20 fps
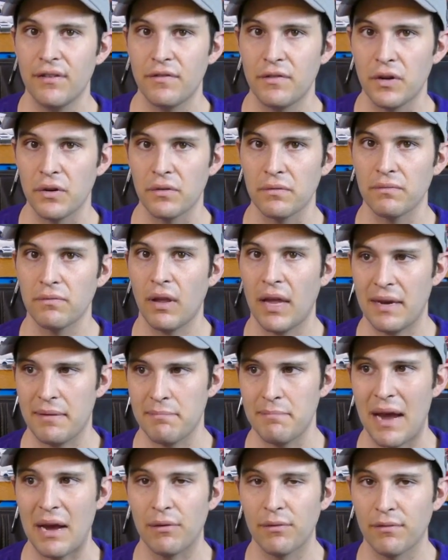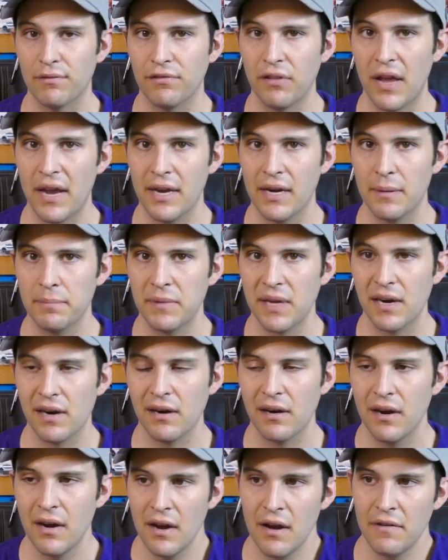If you're like mountain flying up
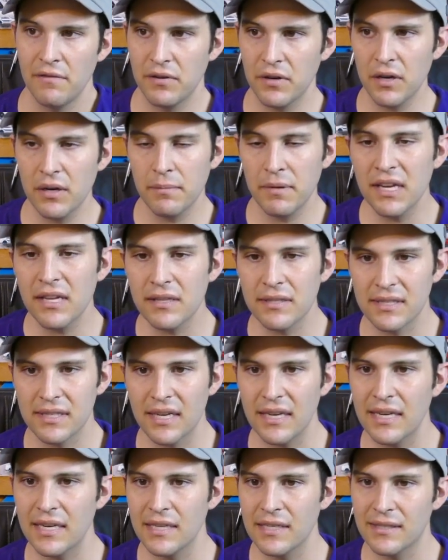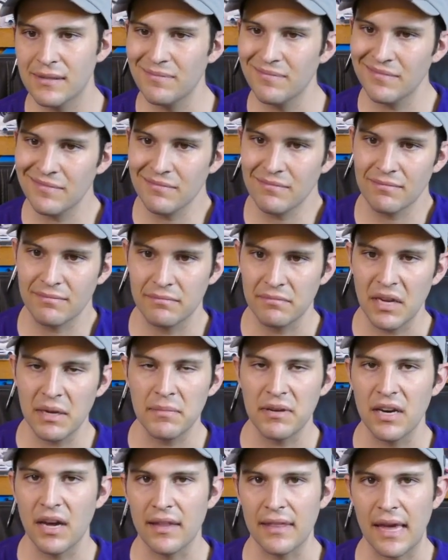there, if you're going to be in the cities,
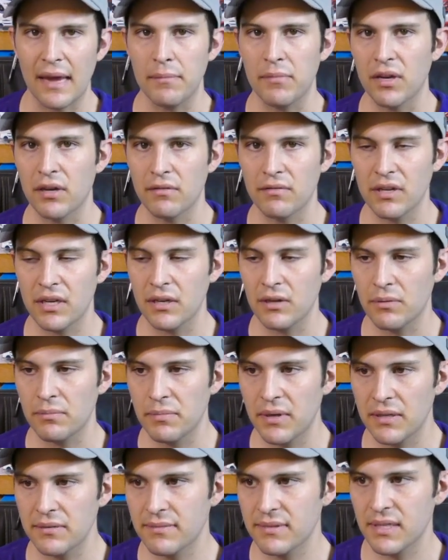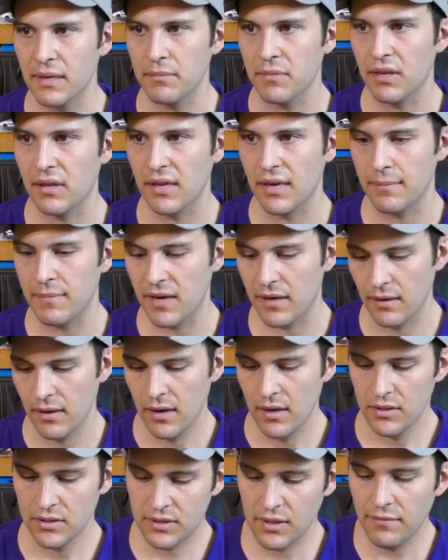maybe not that big of a deal, but something to think about.
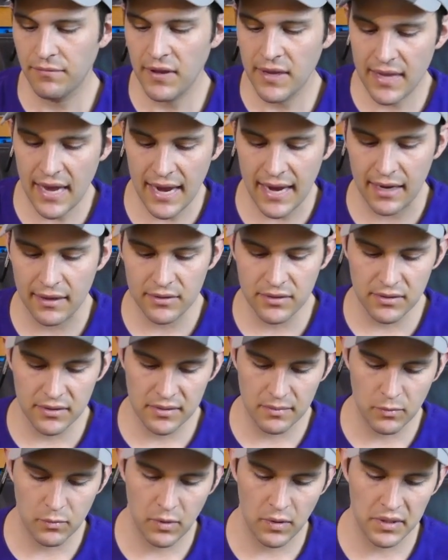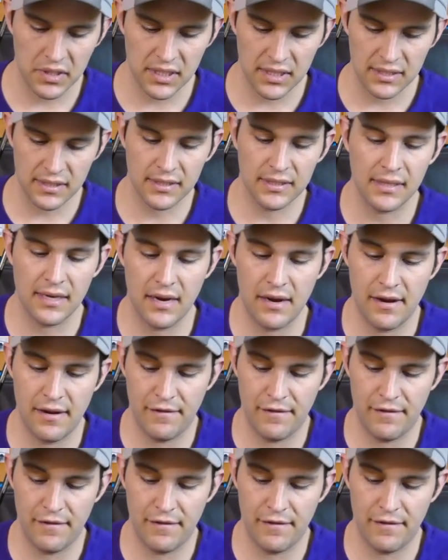So hopefully that answers some questions.